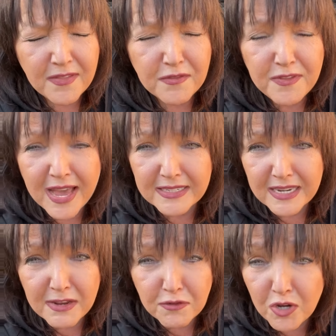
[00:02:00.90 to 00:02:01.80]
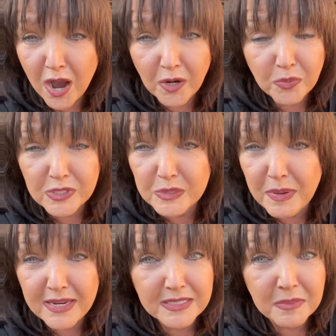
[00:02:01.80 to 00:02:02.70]
that if God will
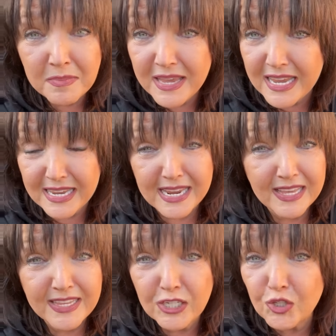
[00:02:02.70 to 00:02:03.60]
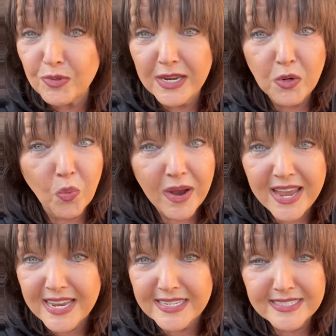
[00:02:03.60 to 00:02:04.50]
speak to me in these unique
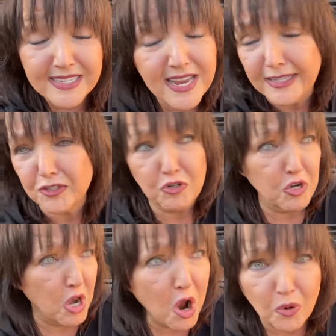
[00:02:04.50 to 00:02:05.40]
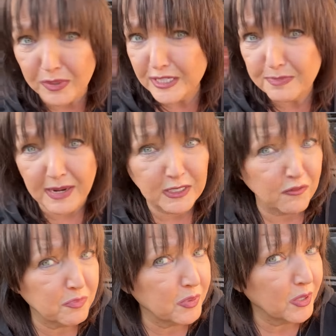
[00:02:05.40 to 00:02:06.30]
ways, He has no respect
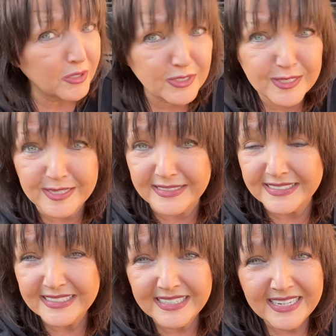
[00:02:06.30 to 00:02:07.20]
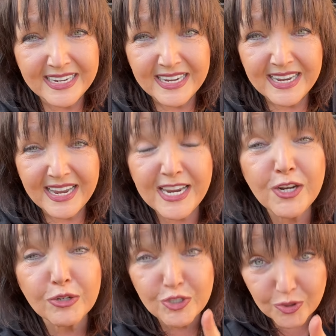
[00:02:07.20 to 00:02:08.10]
of person. He
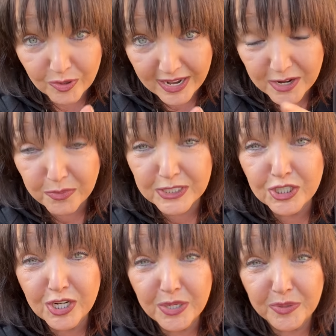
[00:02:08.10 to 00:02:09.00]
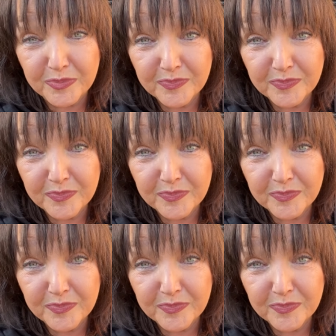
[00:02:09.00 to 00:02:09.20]
knows your language too,